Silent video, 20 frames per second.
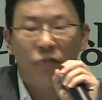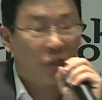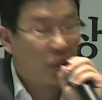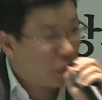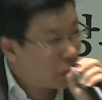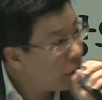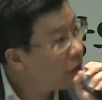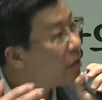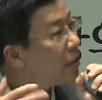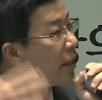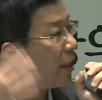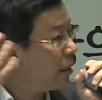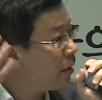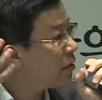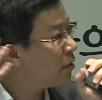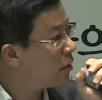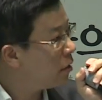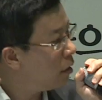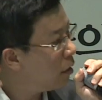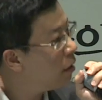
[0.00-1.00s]
good
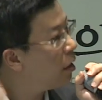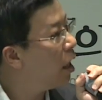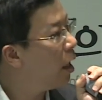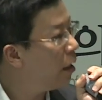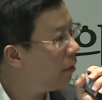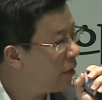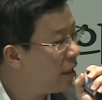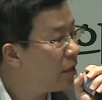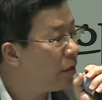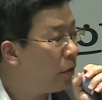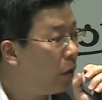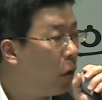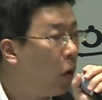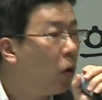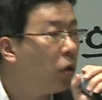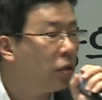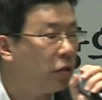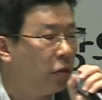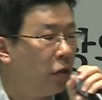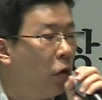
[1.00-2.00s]
things in the
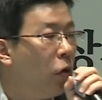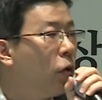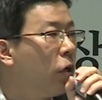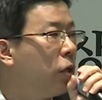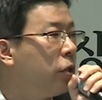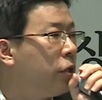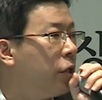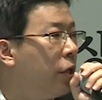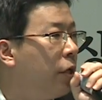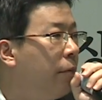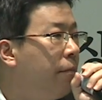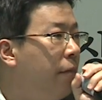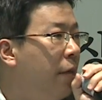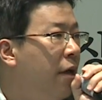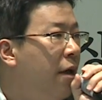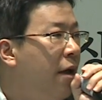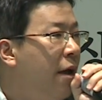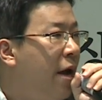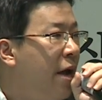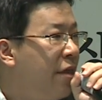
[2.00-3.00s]
longer term,
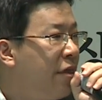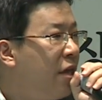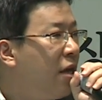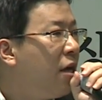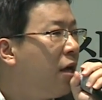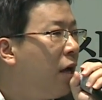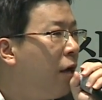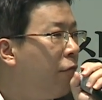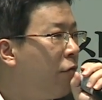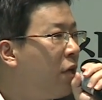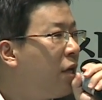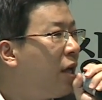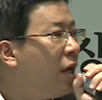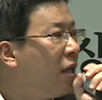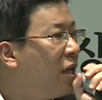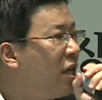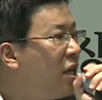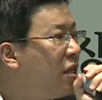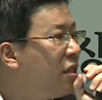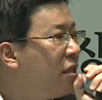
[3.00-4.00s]
I think we can
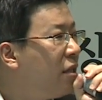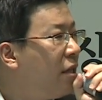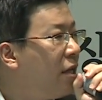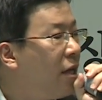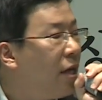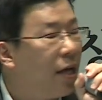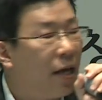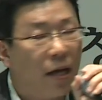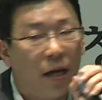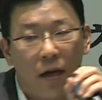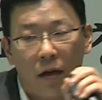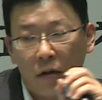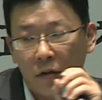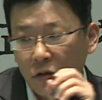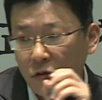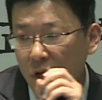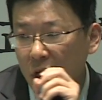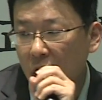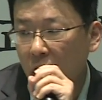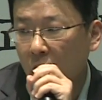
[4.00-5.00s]
easily
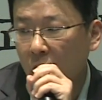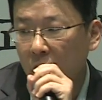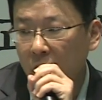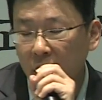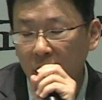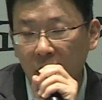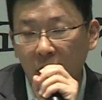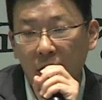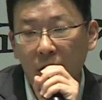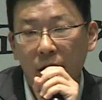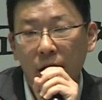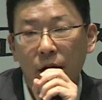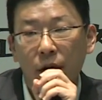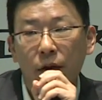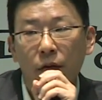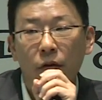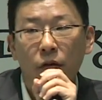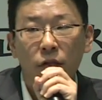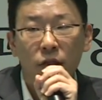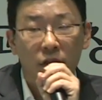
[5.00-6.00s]
agree on
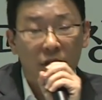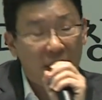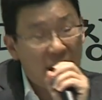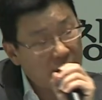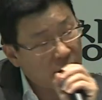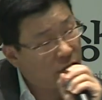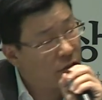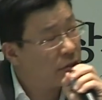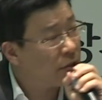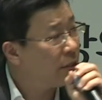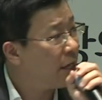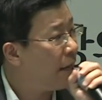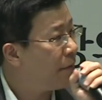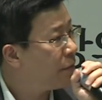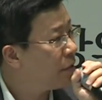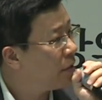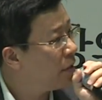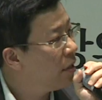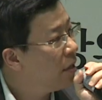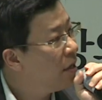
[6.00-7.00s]
the next
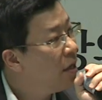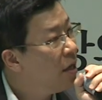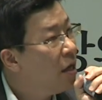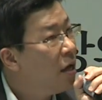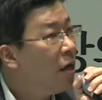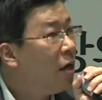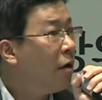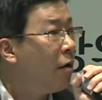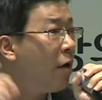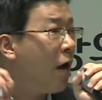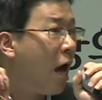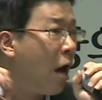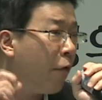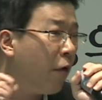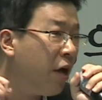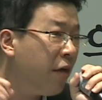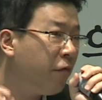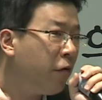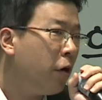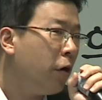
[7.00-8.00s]
steps.
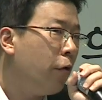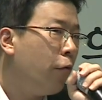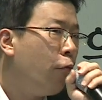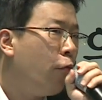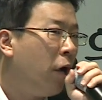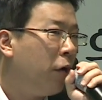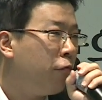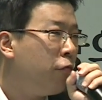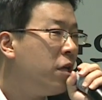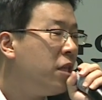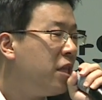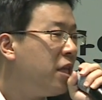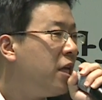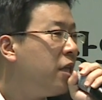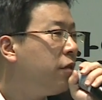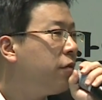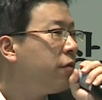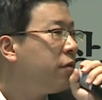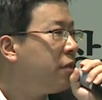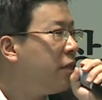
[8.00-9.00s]
However, what we need
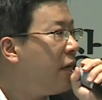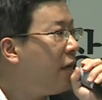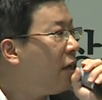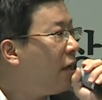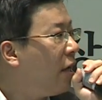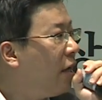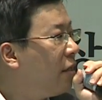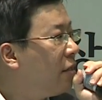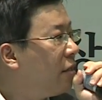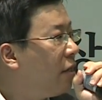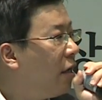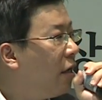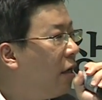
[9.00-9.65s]
to think is